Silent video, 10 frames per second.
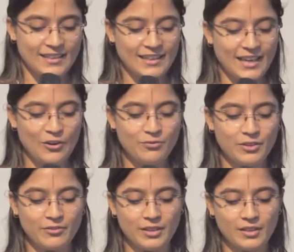Now
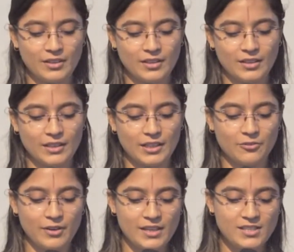we will
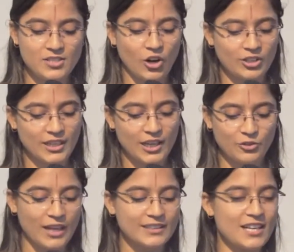request Dr.
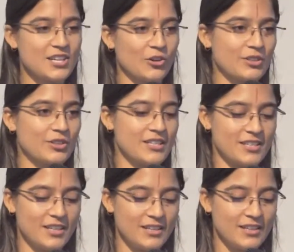Anuradha Choudry
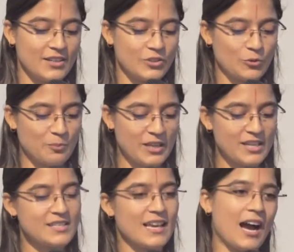ji to
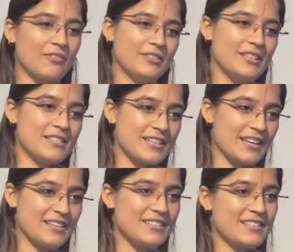please have the
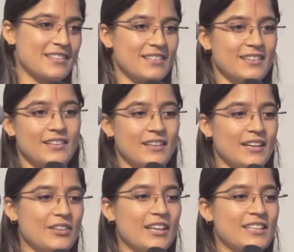stage.
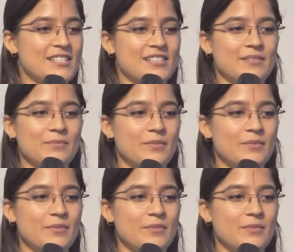Anuradha ji.